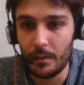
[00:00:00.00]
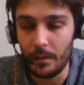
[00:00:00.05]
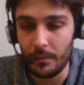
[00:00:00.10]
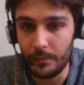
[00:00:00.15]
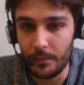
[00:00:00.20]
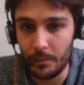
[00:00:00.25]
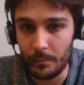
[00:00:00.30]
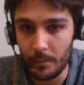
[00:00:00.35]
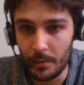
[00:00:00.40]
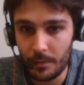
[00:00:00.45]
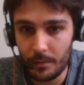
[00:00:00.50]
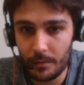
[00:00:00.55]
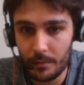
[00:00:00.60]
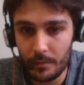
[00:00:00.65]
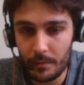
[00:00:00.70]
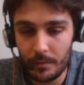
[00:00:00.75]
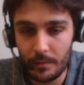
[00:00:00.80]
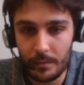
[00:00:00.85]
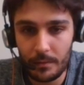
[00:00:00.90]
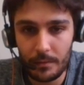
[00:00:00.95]
the
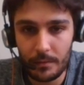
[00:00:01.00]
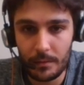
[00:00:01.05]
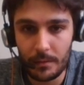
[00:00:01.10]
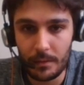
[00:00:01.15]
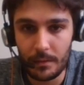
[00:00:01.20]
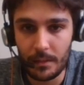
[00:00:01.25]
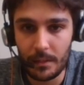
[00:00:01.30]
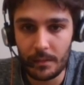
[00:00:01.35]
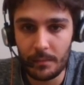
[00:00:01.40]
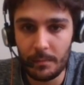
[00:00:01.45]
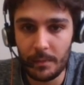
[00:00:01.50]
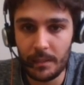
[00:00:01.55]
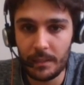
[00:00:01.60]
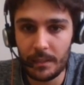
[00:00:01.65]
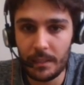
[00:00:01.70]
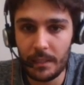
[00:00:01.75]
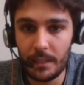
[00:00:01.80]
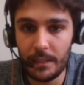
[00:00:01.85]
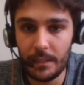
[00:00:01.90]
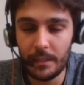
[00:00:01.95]
model. So that's
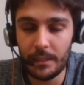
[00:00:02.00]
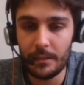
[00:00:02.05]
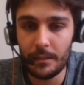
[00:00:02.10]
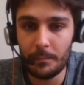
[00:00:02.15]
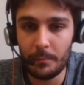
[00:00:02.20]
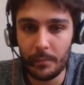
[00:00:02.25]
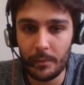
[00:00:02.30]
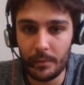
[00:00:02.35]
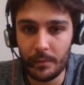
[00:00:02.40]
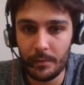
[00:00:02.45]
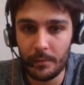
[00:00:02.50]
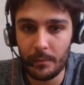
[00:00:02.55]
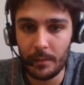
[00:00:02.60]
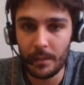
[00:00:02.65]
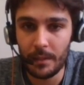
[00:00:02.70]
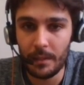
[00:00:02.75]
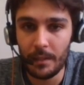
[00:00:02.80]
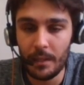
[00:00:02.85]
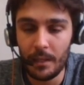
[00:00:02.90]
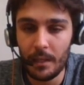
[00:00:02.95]
basically the point
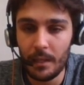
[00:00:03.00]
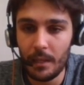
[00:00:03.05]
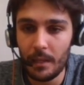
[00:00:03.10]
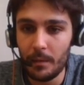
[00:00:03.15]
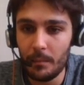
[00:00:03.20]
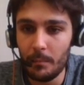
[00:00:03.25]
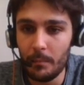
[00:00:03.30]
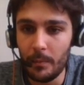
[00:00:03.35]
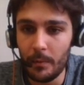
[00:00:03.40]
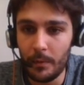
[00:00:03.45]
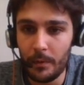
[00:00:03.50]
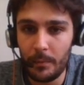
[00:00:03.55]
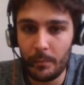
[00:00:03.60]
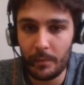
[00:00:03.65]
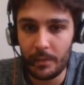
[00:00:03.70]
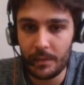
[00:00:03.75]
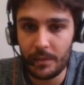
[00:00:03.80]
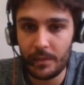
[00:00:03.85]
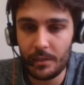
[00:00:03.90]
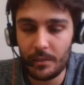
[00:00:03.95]
where both
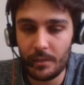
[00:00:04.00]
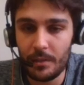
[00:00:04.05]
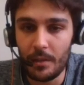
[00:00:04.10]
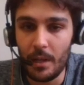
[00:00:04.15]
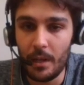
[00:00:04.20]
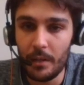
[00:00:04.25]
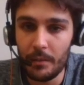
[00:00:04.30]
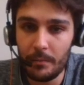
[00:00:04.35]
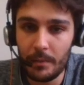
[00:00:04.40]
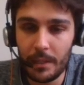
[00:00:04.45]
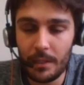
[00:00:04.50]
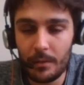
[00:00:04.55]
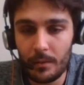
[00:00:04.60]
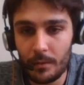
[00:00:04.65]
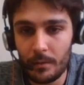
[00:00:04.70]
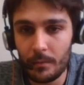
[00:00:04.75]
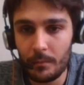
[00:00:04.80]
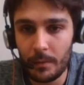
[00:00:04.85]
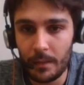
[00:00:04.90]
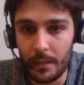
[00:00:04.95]
precision and
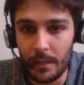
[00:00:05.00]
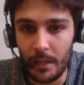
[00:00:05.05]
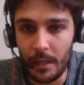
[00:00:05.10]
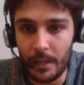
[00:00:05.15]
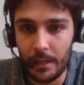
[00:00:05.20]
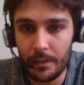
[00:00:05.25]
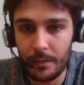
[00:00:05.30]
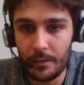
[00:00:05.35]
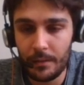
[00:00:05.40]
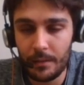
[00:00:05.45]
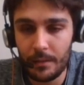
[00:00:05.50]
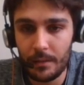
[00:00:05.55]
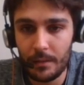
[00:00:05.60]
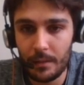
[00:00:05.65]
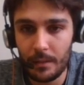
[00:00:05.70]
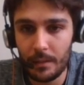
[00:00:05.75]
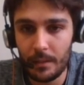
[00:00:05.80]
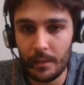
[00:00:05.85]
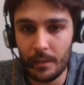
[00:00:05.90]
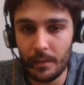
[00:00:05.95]
recall were higher
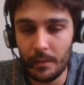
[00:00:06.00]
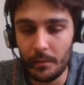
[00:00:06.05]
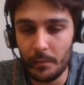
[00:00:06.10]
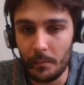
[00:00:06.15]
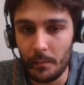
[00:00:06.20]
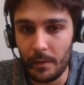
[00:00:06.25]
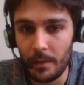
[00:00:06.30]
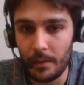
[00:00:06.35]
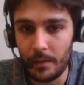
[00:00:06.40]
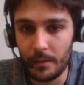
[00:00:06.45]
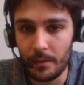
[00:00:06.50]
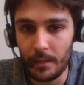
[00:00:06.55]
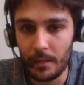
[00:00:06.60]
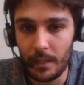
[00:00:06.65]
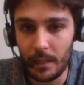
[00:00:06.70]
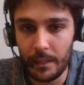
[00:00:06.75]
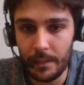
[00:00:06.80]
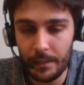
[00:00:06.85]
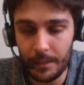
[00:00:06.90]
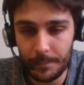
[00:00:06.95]
within the
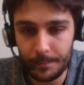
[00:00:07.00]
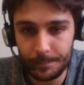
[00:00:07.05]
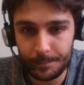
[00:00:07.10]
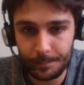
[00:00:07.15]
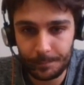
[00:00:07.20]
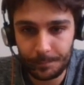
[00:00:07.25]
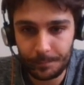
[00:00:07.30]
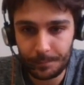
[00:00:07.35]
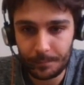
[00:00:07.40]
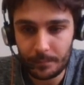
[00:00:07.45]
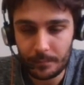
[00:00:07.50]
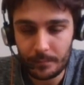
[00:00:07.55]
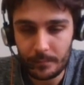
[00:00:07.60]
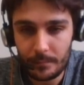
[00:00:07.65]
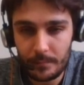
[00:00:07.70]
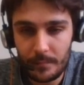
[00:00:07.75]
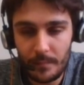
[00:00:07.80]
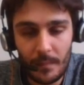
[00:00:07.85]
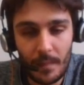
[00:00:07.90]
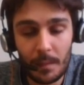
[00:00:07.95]
line,
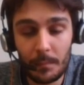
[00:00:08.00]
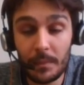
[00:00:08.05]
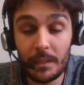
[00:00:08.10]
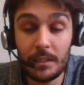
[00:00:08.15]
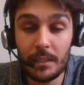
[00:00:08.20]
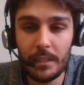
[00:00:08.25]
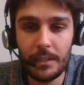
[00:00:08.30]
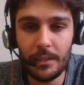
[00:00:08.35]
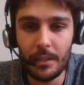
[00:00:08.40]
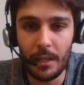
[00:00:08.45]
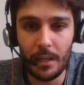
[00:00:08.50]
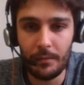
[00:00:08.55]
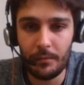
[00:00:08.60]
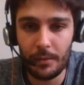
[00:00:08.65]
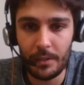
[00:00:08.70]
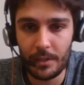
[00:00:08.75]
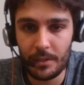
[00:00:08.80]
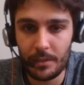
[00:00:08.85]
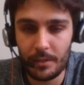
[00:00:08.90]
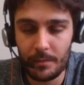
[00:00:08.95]
basically the
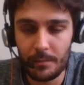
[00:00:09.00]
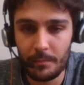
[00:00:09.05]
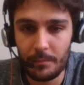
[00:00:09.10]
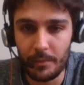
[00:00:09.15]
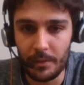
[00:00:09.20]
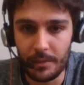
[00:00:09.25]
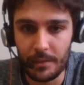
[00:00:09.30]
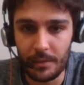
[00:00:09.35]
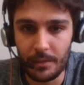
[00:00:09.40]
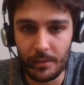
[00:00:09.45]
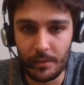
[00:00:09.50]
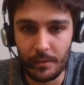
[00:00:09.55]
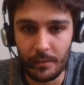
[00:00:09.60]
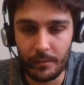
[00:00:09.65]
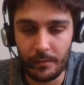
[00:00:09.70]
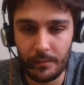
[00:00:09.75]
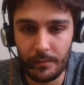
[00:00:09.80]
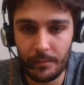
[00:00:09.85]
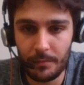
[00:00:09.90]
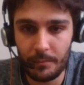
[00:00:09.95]
average precision
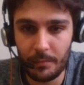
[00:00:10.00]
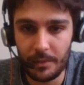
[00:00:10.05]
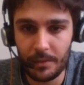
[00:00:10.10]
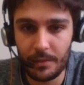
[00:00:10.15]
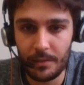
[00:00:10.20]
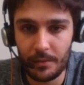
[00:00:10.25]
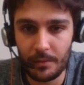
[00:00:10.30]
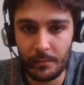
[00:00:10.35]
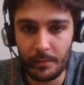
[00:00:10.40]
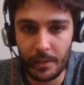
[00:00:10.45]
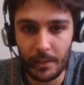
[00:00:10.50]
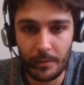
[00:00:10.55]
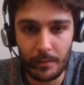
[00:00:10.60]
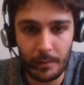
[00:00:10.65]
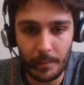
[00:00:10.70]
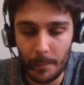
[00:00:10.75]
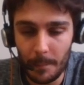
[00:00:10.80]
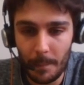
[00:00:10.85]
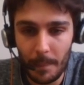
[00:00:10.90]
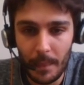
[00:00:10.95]
of precision recall.